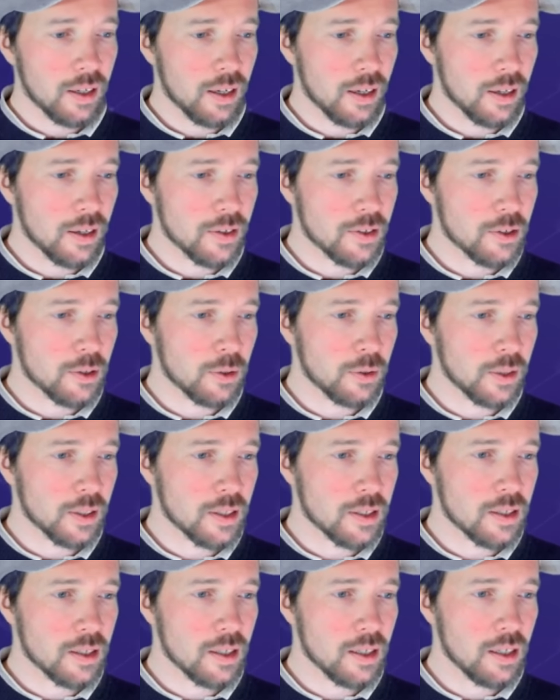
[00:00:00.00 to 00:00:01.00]
So let's
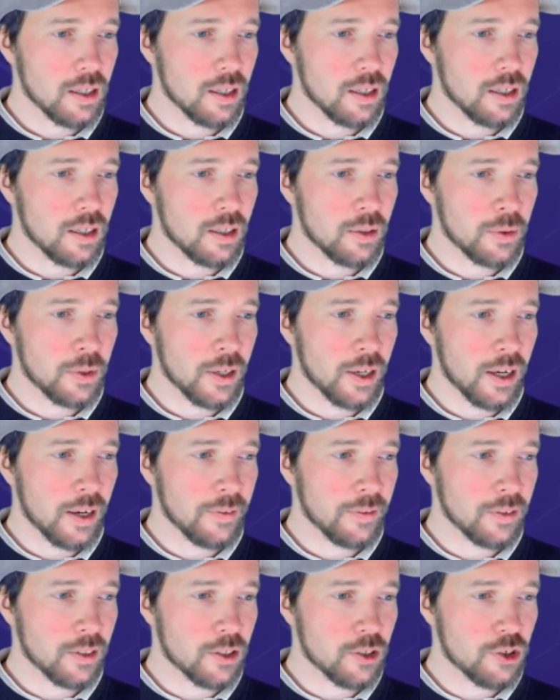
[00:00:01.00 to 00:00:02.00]
see, here we
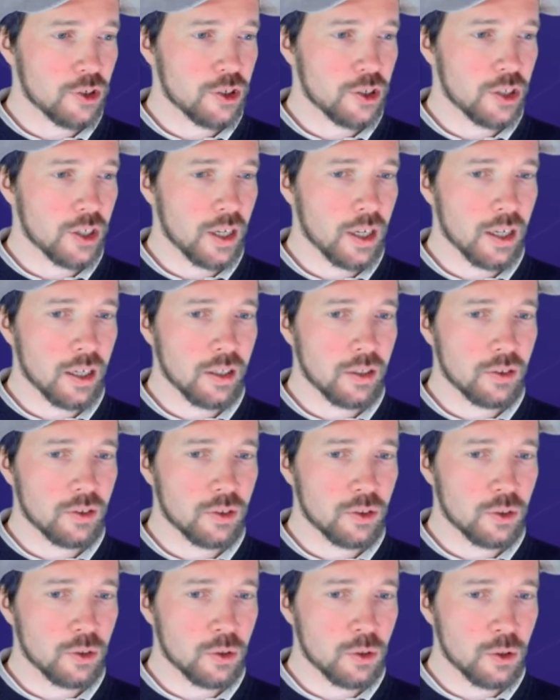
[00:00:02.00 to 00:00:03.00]
have the chain
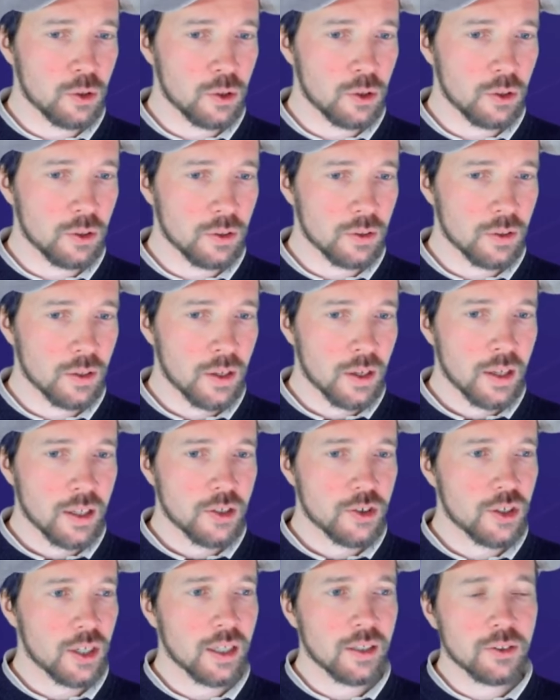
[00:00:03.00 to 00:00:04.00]
rule.
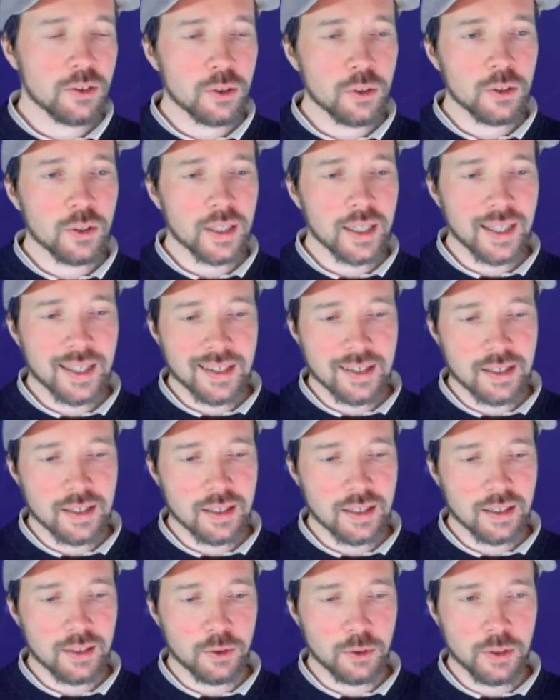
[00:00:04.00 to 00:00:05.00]
Chain rule is
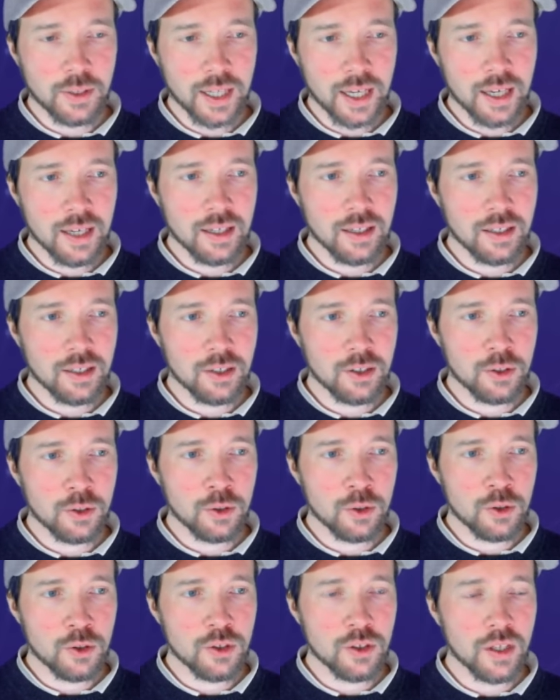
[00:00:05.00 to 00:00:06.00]
today
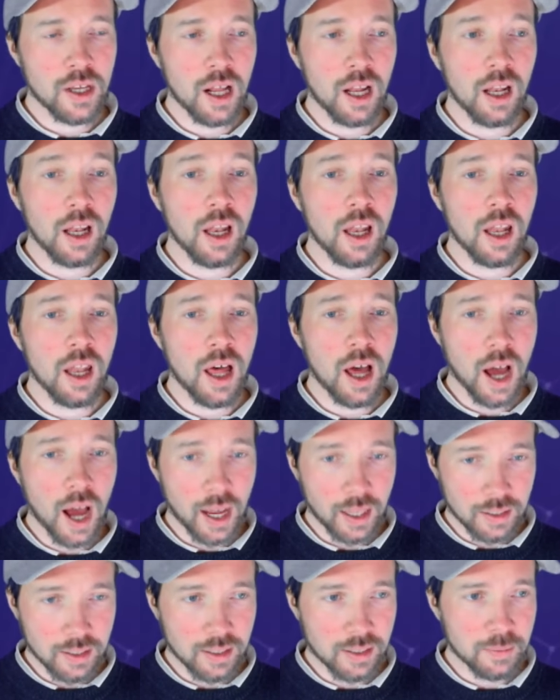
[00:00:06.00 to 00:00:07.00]
used a
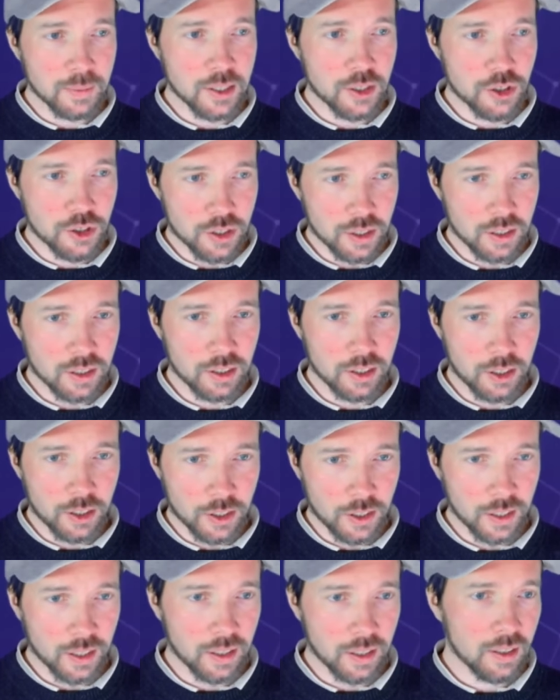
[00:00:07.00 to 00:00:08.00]
lot in machine
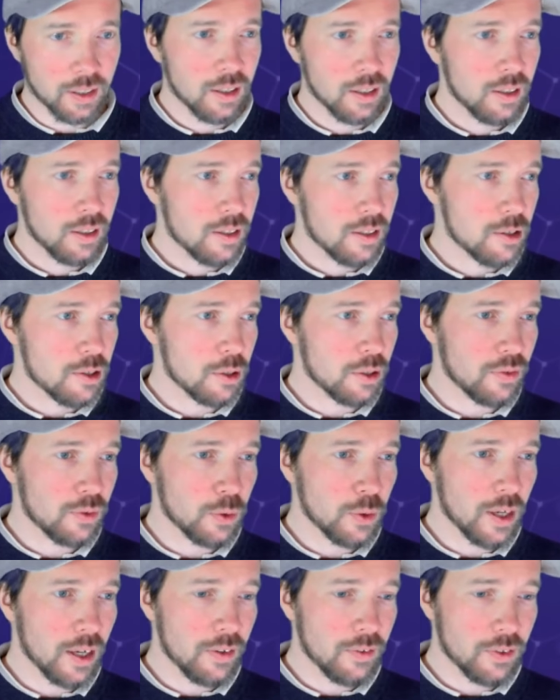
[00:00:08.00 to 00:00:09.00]
learning. So if you
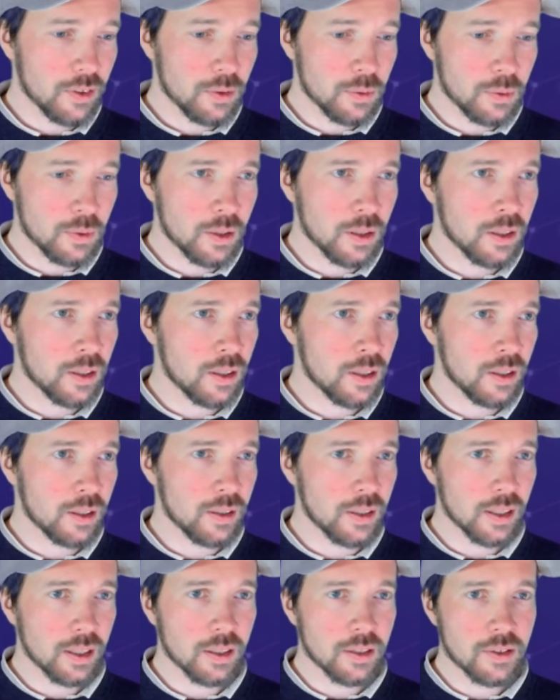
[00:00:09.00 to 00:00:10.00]
ever wanna
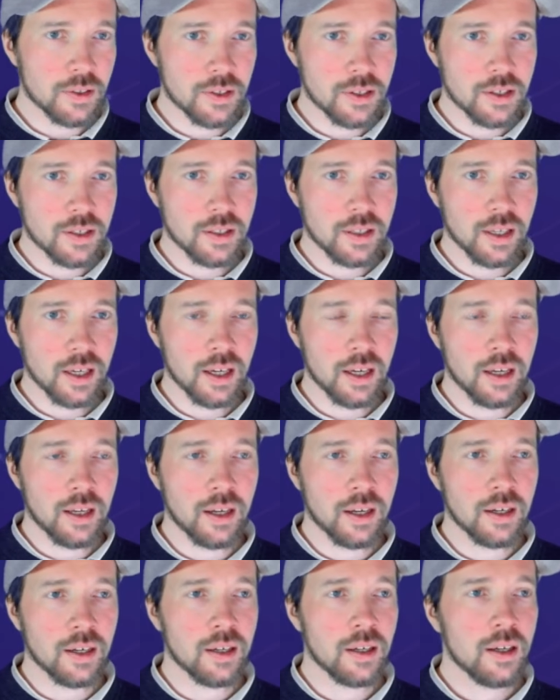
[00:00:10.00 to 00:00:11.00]

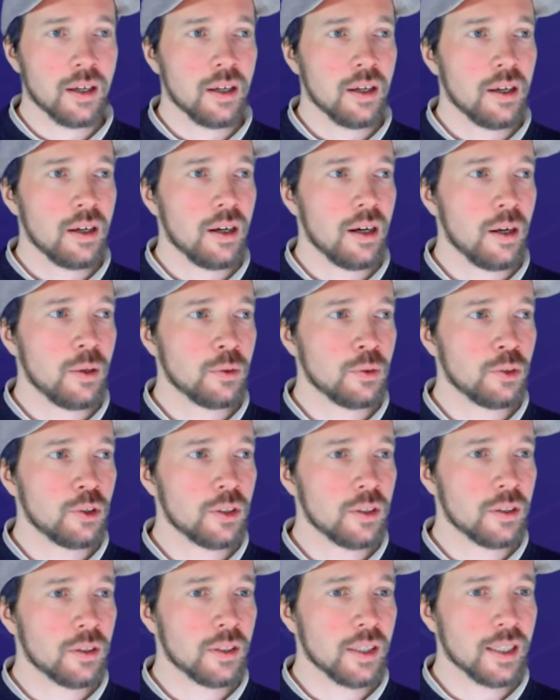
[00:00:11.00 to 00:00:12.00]
understand how neural
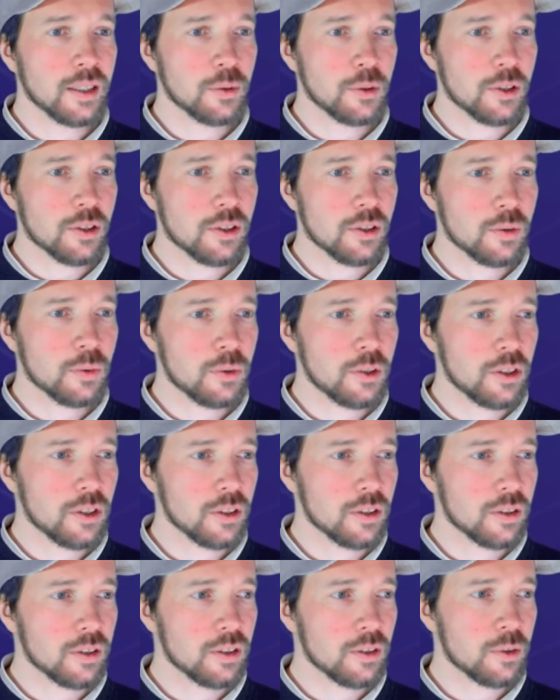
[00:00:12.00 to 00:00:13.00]
networks
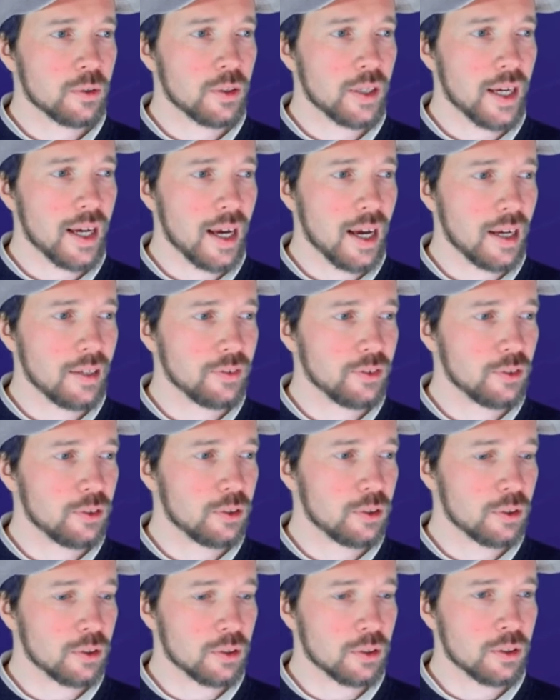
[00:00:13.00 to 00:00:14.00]
work, you have
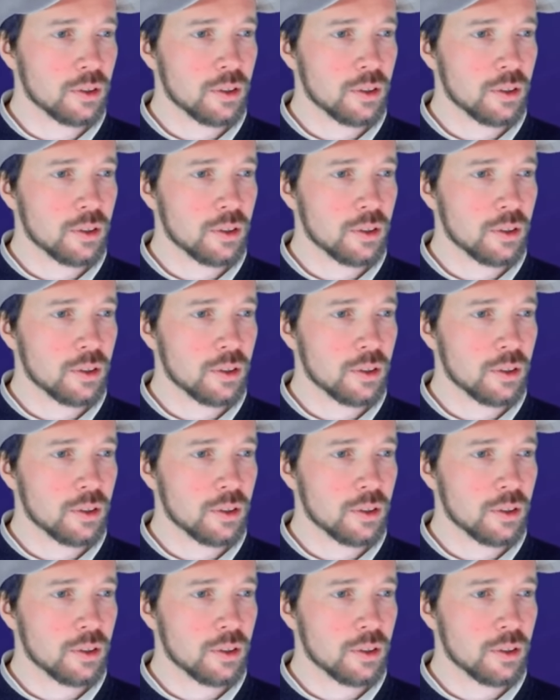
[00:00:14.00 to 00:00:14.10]
to